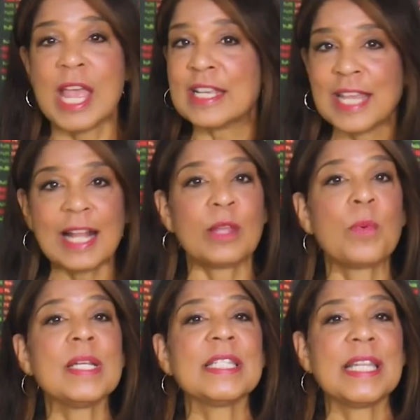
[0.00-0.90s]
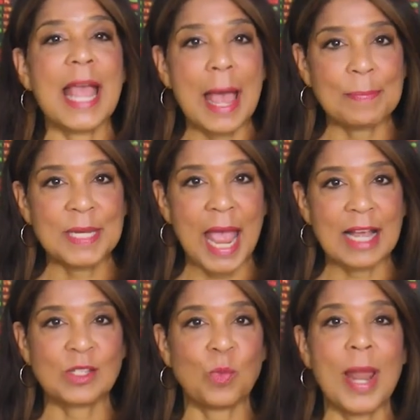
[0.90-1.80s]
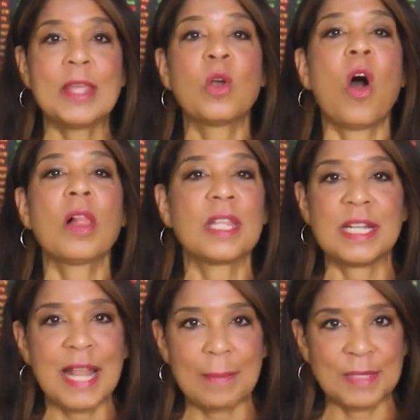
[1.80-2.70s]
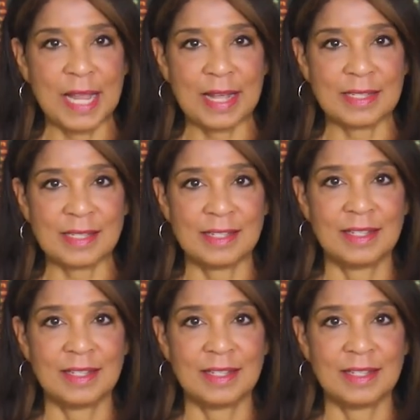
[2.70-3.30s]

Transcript: Exactly what is an app tax? Why do you call it an app tax?